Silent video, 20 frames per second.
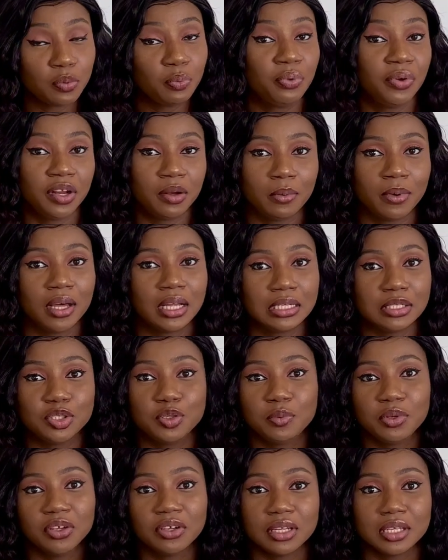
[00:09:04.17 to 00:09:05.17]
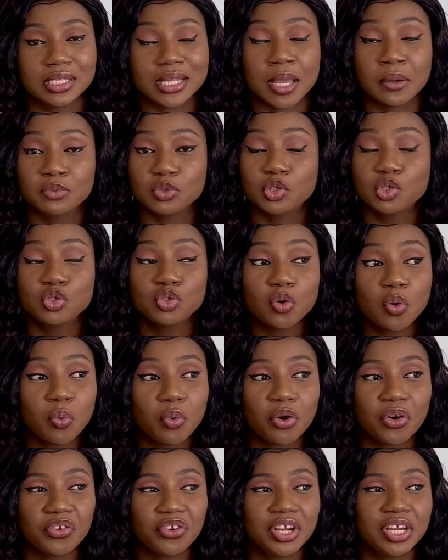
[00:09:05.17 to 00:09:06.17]
prayed about it, to be honest. I was so
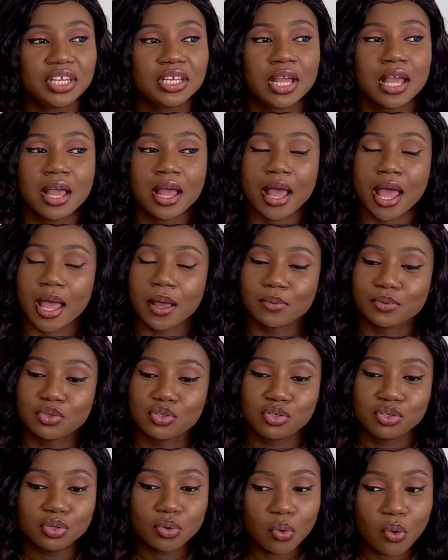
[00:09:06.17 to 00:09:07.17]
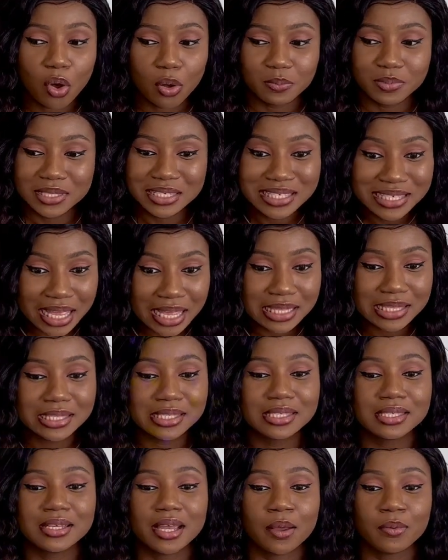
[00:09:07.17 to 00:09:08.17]
worried. I was so
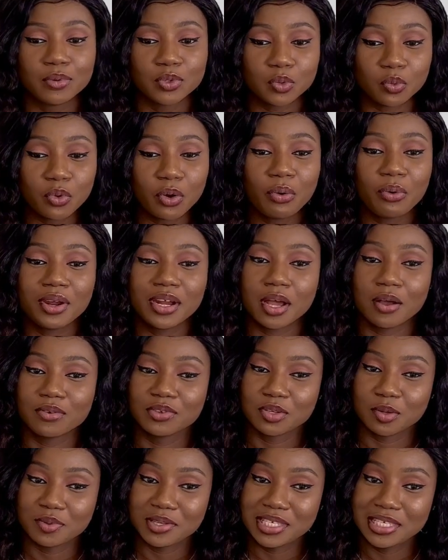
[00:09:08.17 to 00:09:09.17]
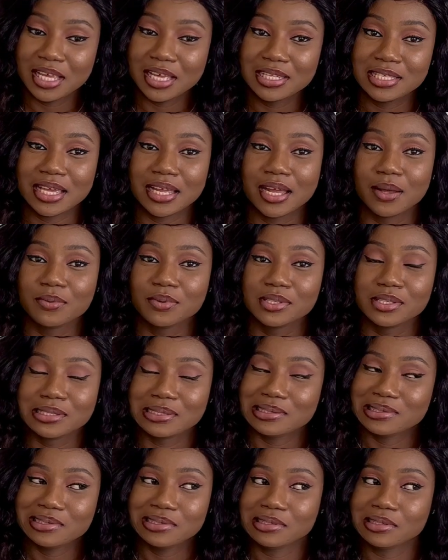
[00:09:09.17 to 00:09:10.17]
upset. I was worried. I was upset. And I was,
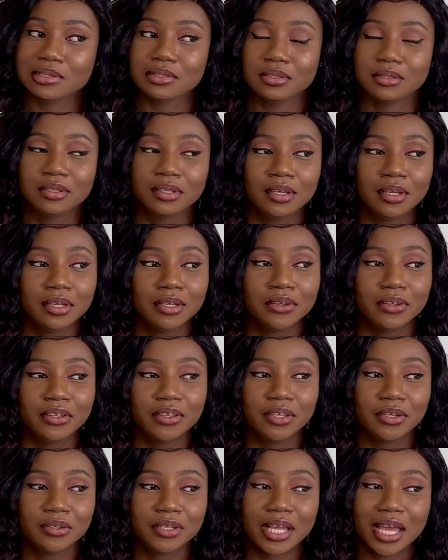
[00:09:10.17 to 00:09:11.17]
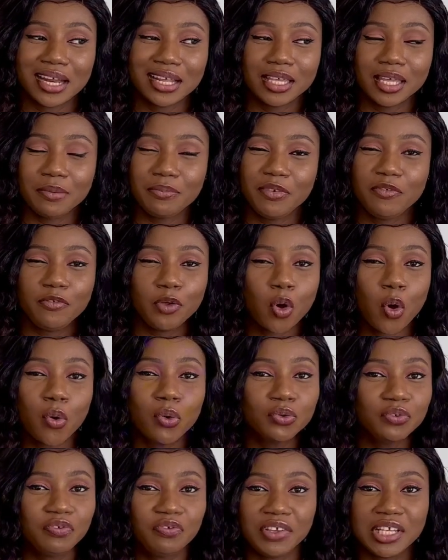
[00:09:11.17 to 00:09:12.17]
it kind of gave me
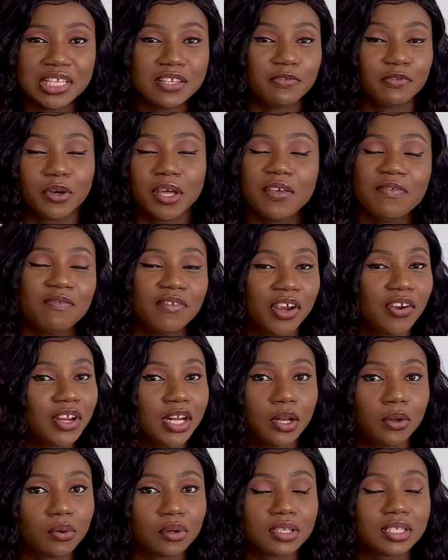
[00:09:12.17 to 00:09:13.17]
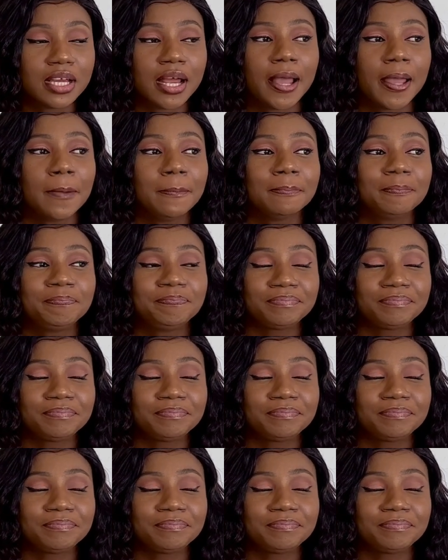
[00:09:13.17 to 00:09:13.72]
cold feet for a very long time.